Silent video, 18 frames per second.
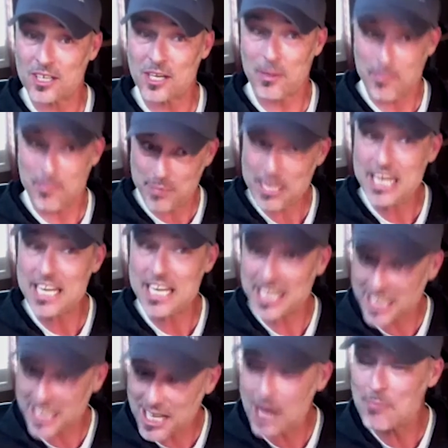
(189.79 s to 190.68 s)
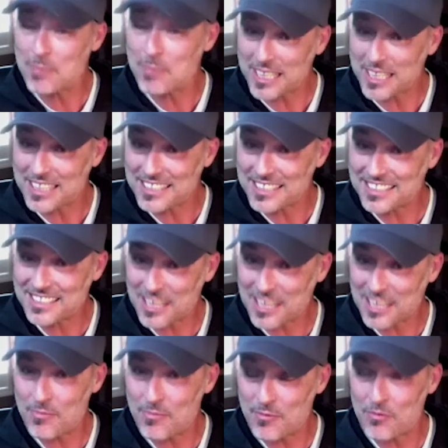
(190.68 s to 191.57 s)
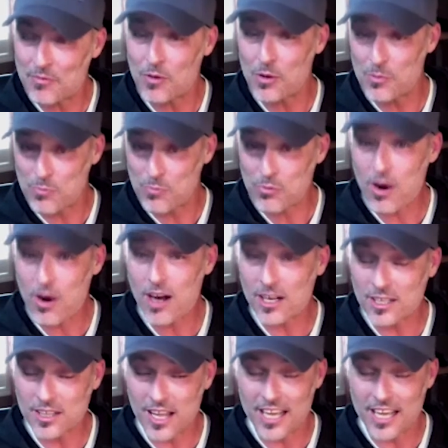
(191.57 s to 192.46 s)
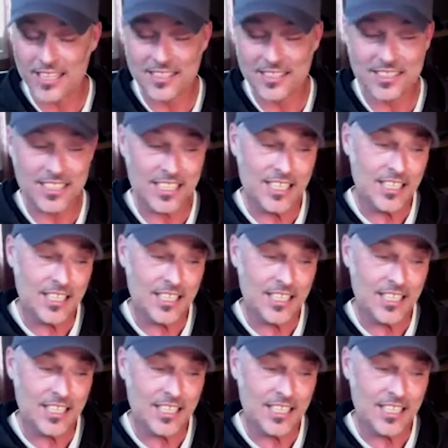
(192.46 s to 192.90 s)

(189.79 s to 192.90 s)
competing companies for product lines.